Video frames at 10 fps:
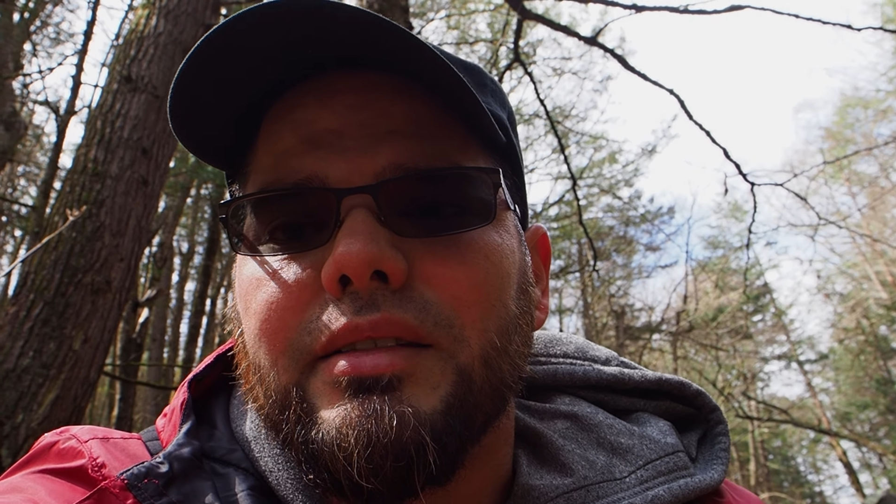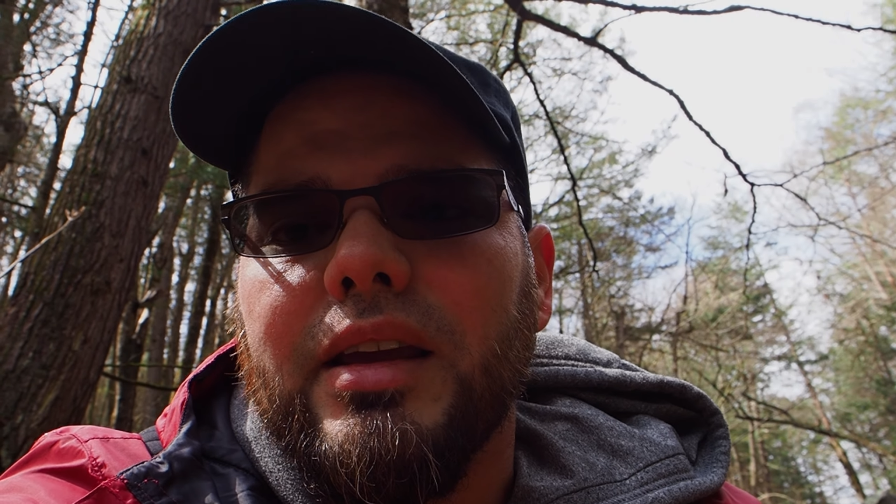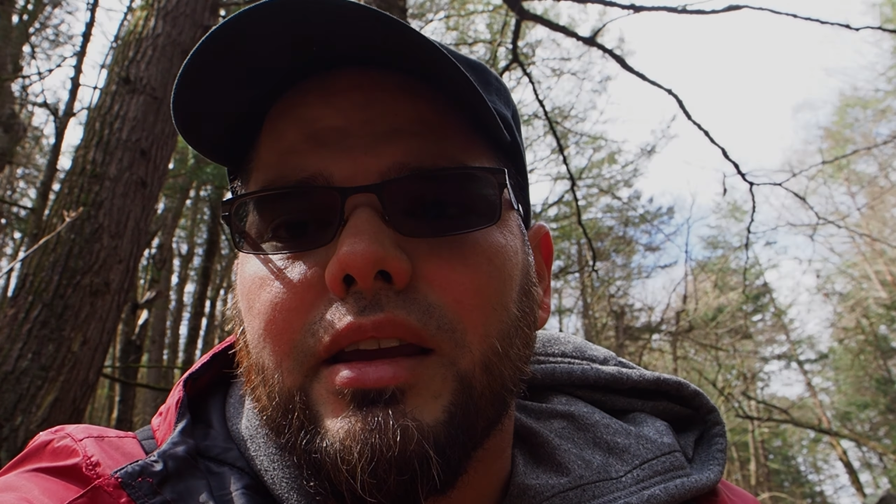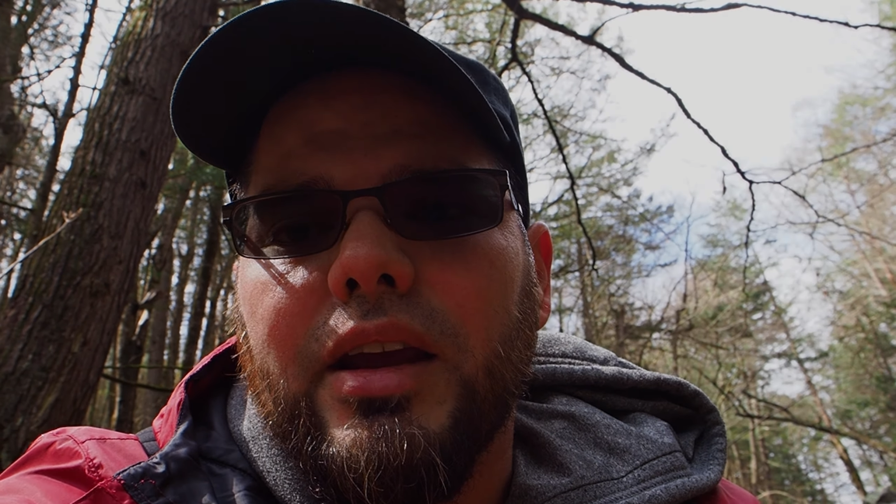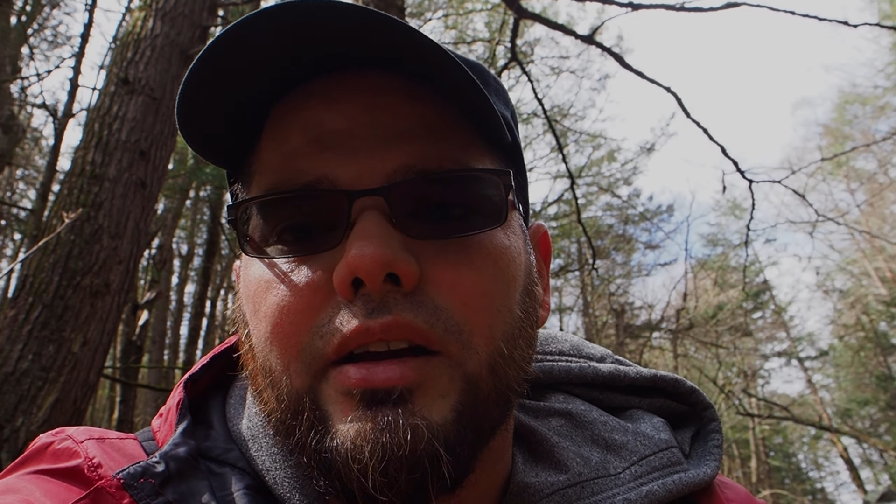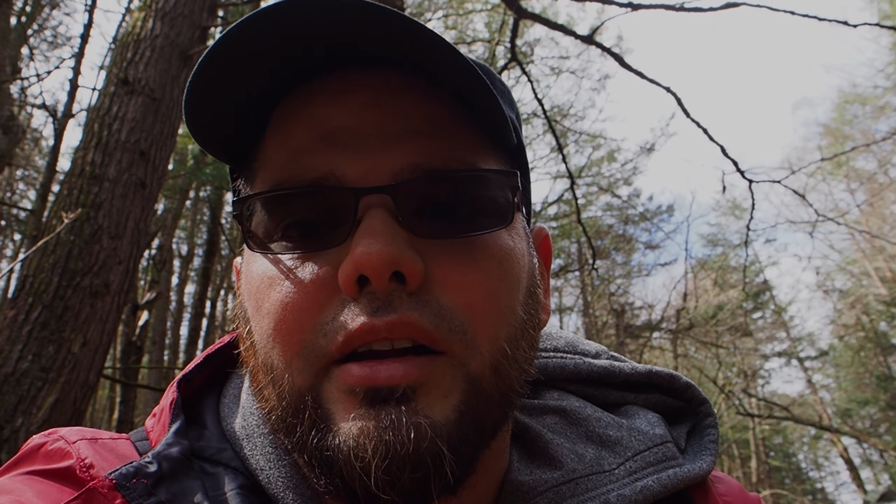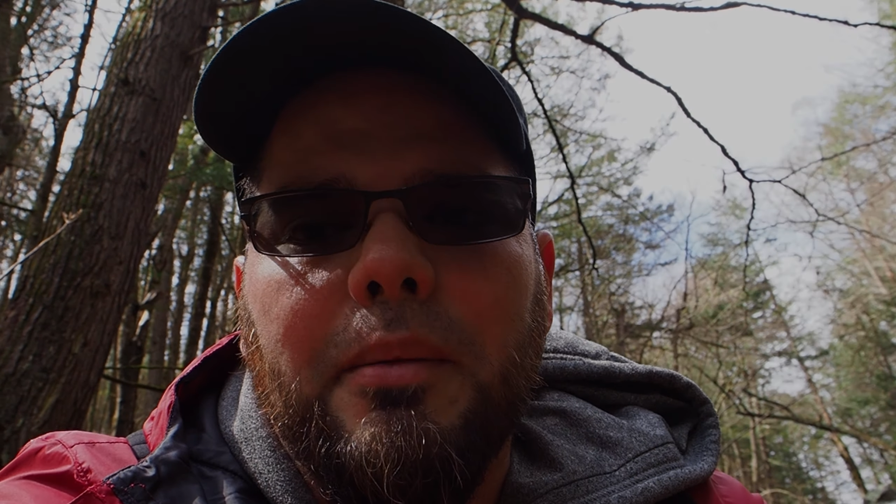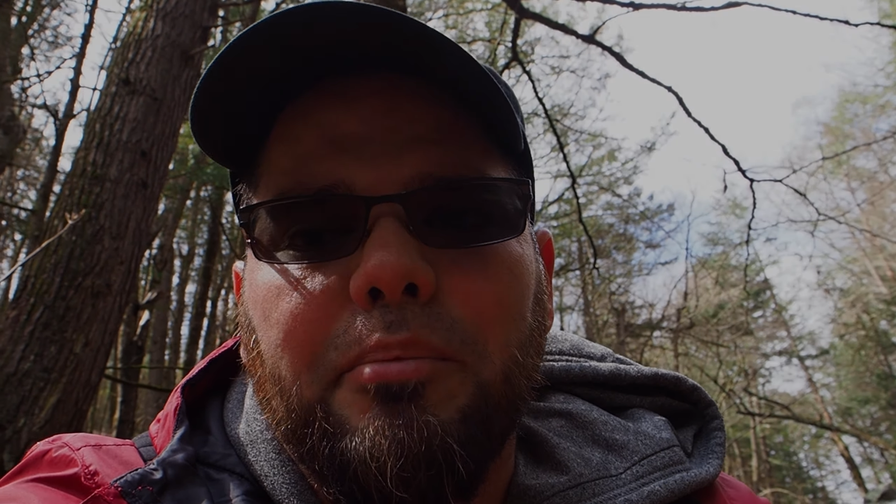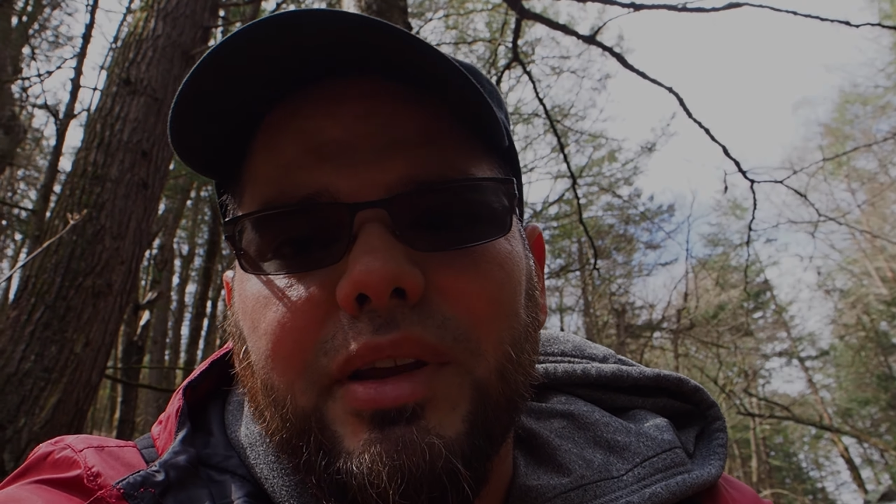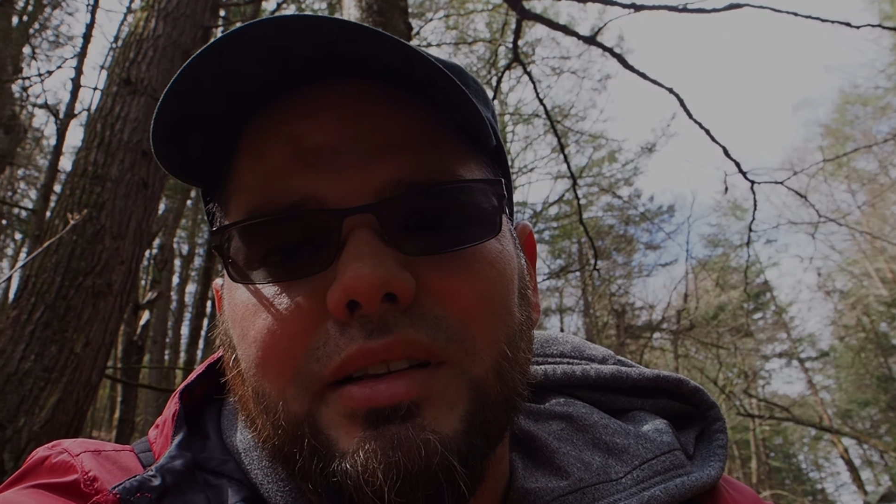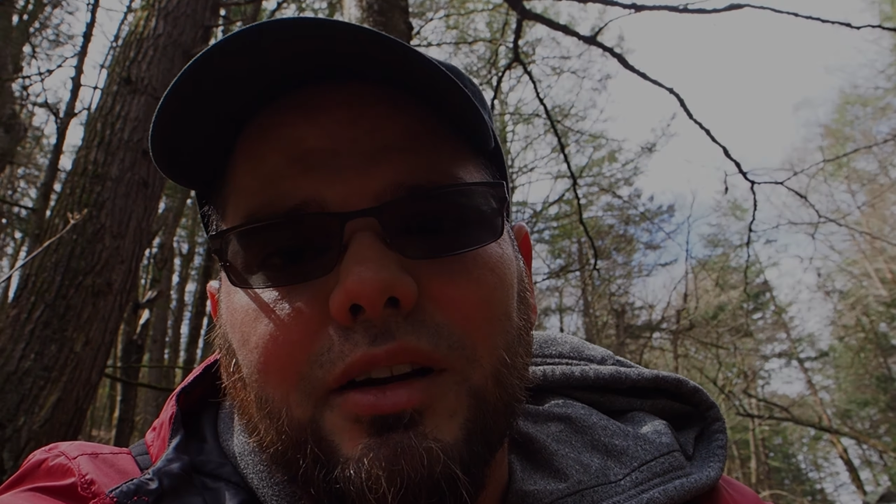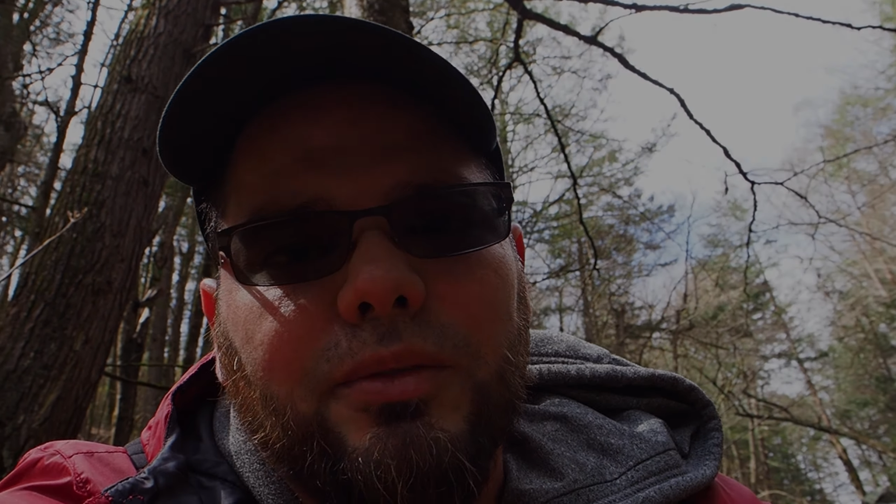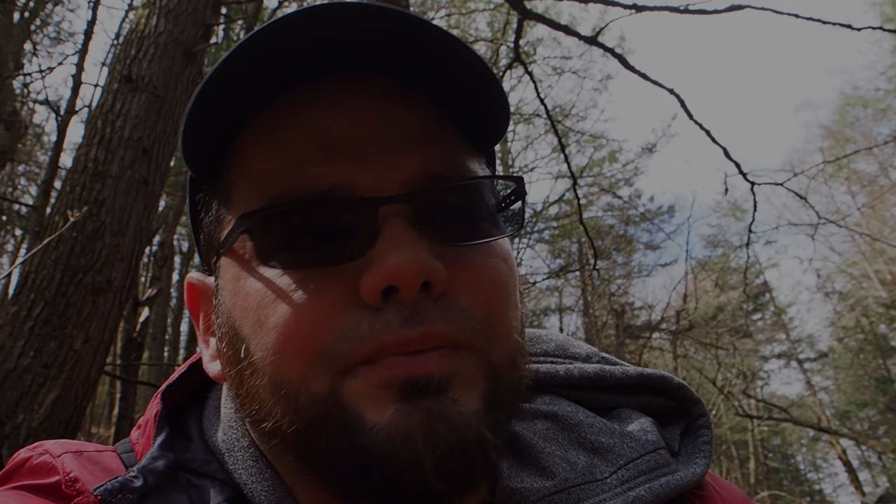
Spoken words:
Take care and peace out.